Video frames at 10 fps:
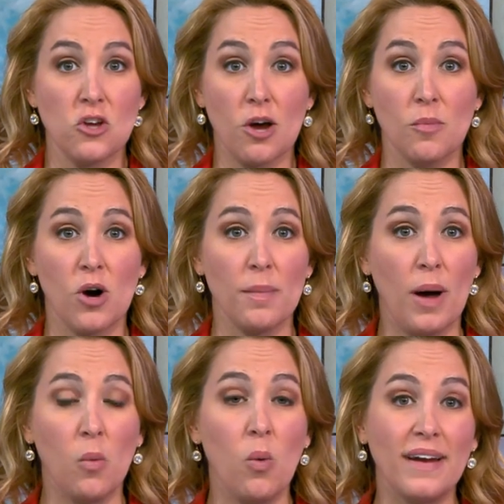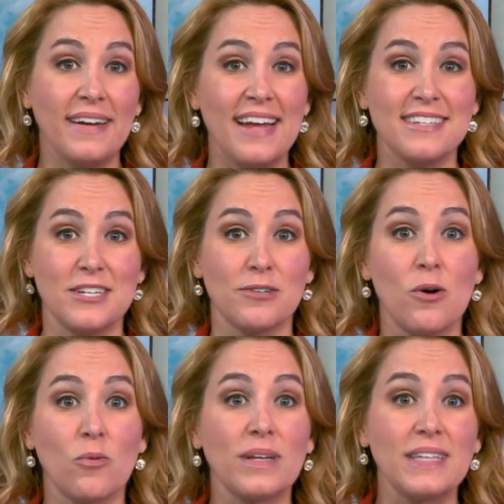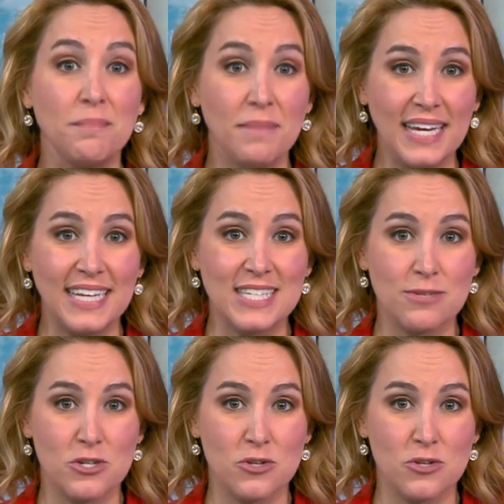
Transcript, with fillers: Let's talk more about what net zero really means.